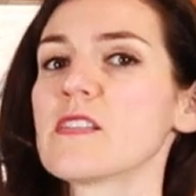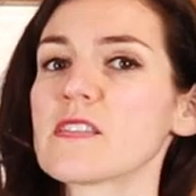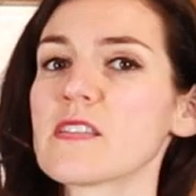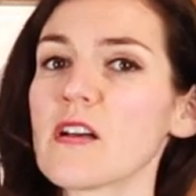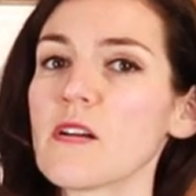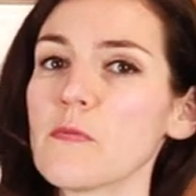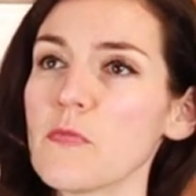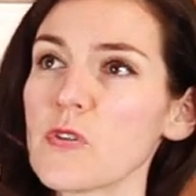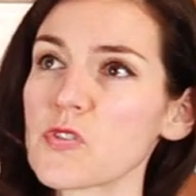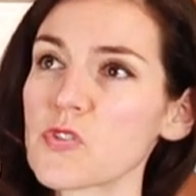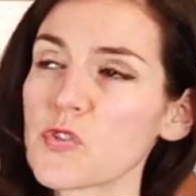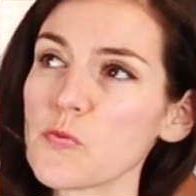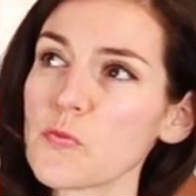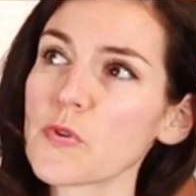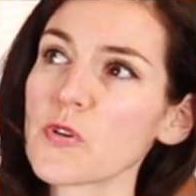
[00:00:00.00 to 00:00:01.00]
Some
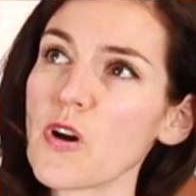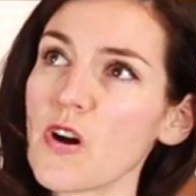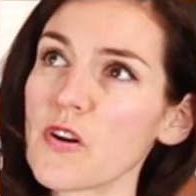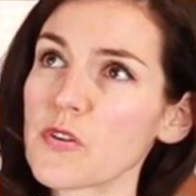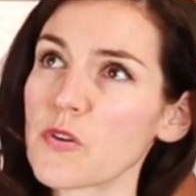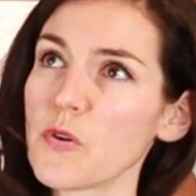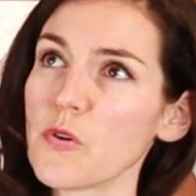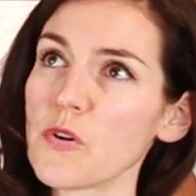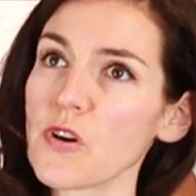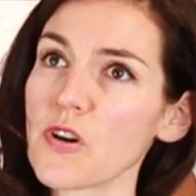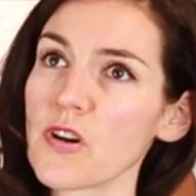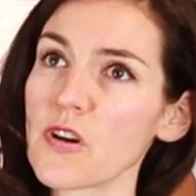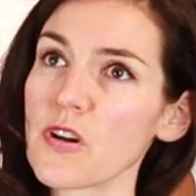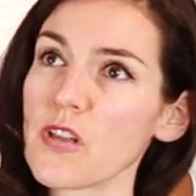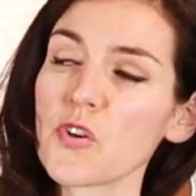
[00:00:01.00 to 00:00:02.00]
super
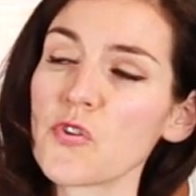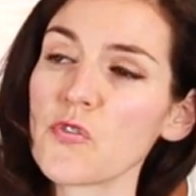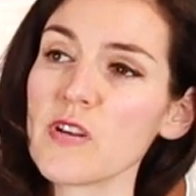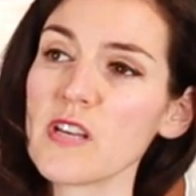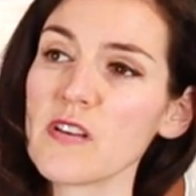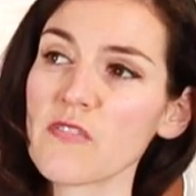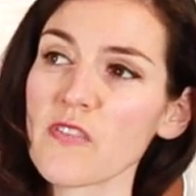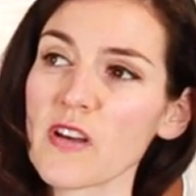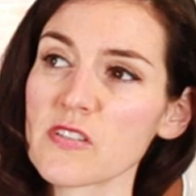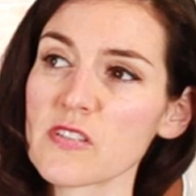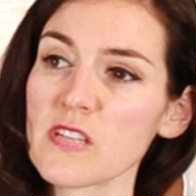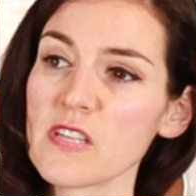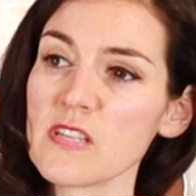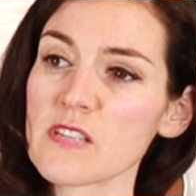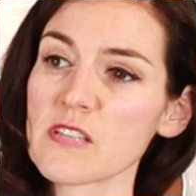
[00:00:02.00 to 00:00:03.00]
hardcore green
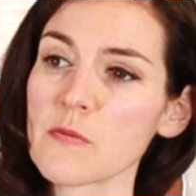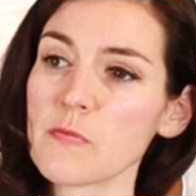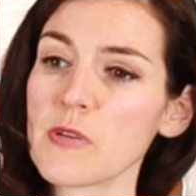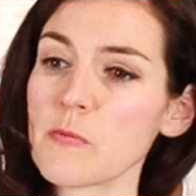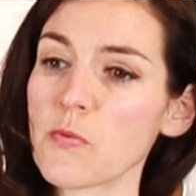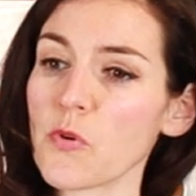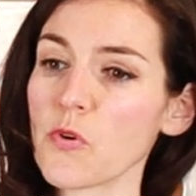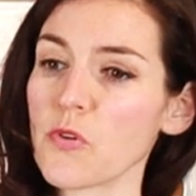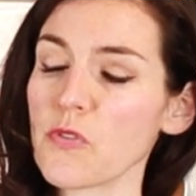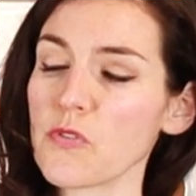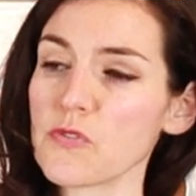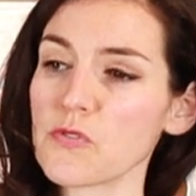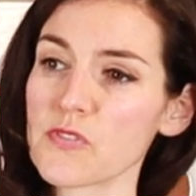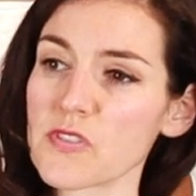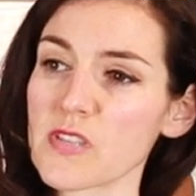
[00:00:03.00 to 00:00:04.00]
fashionista people
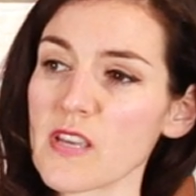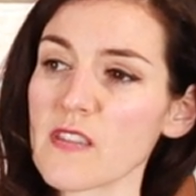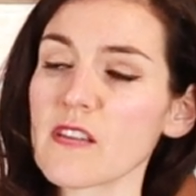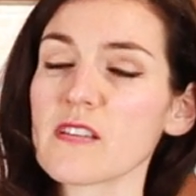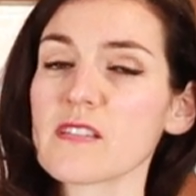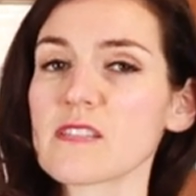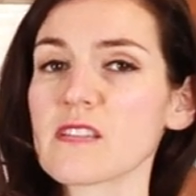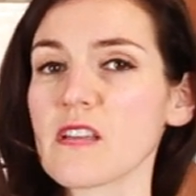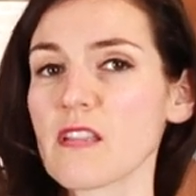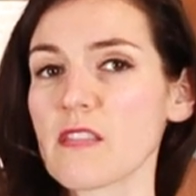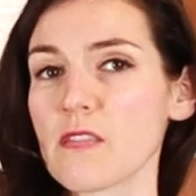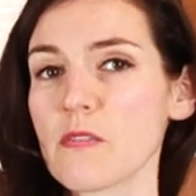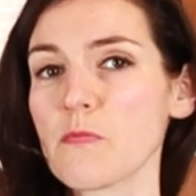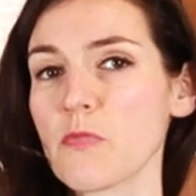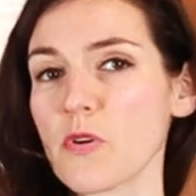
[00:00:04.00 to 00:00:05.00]
say that it's
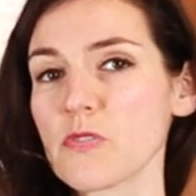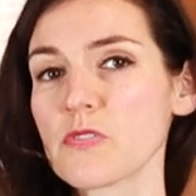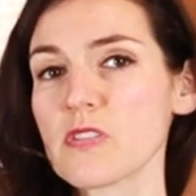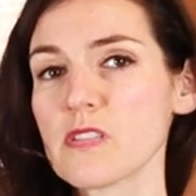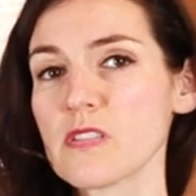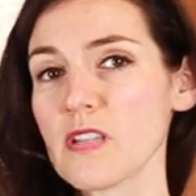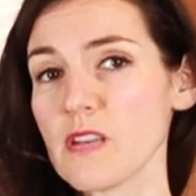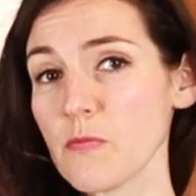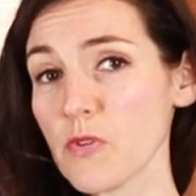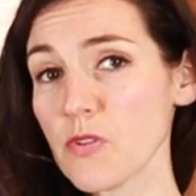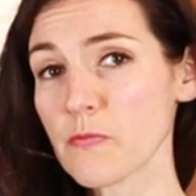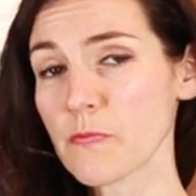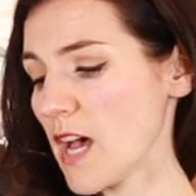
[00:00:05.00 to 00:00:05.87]
not the most sustainable.